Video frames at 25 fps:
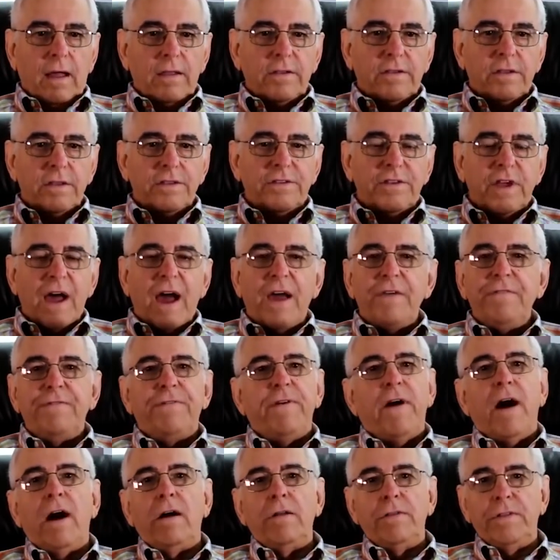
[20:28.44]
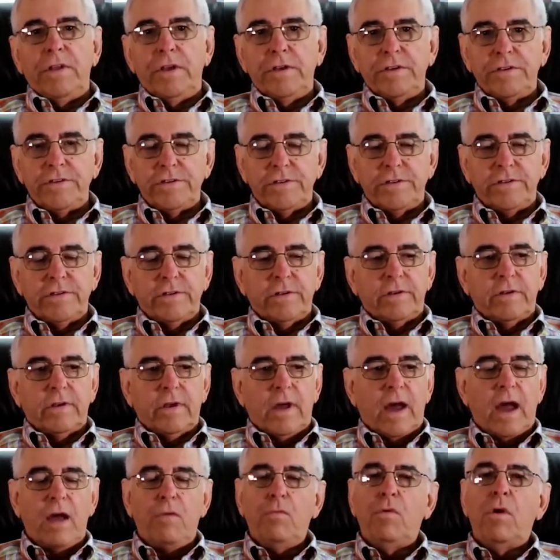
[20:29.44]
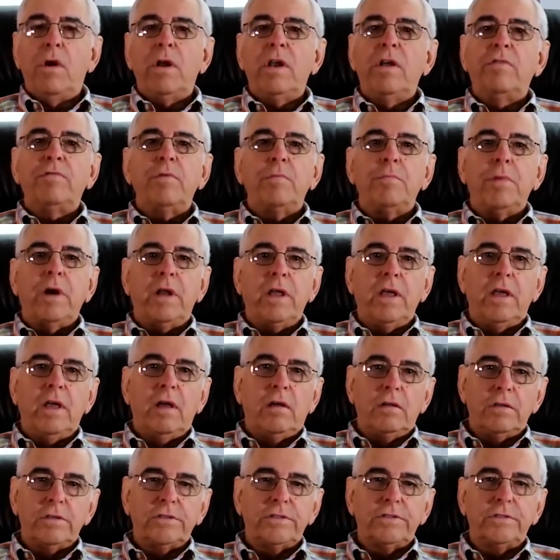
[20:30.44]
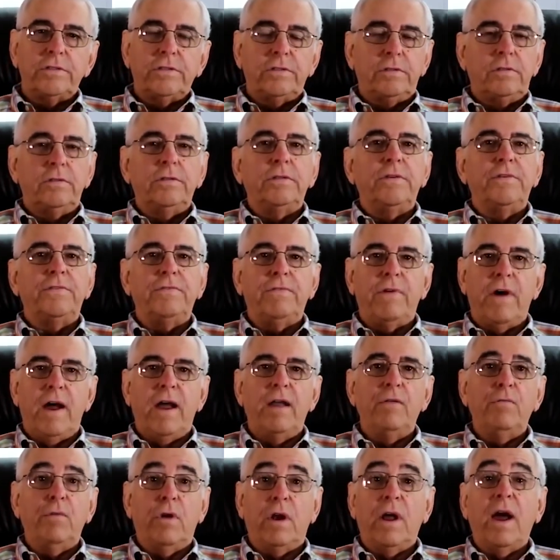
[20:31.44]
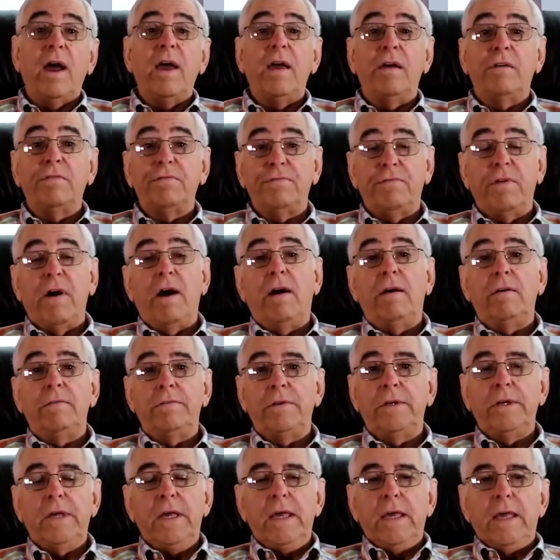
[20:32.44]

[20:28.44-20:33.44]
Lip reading: since I found this, I want everybody else to find what I have found.